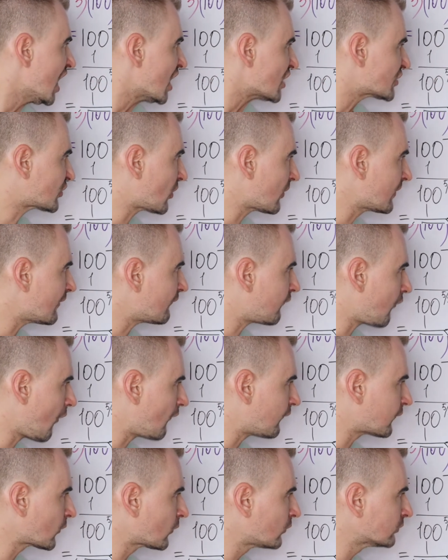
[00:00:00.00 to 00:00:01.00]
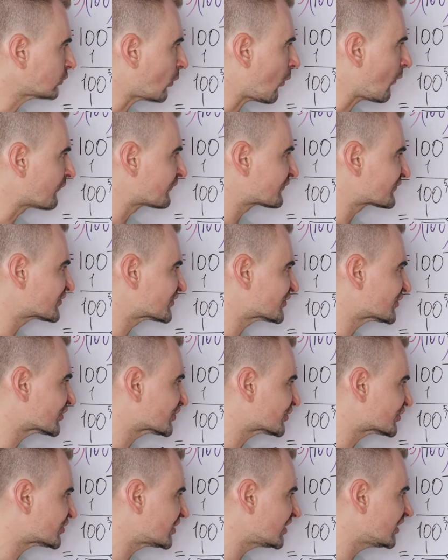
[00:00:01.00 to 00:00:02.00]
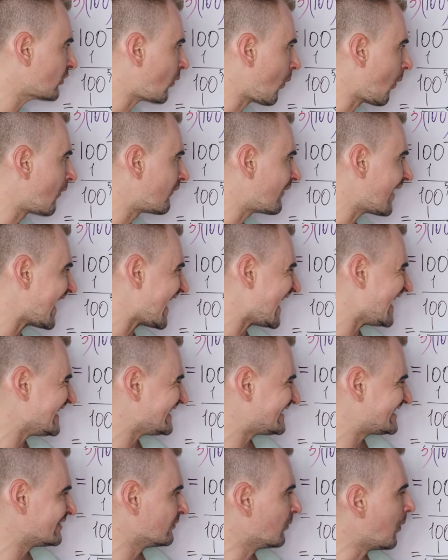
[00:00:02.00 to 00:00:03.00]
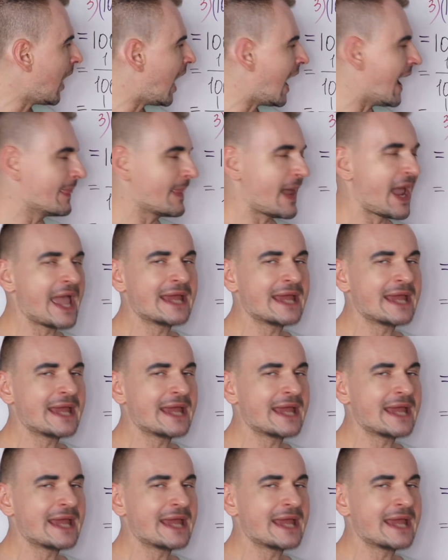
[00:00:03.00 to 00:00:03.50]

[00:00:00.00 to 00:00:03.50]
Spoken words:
So the fourth root of 16 over 81.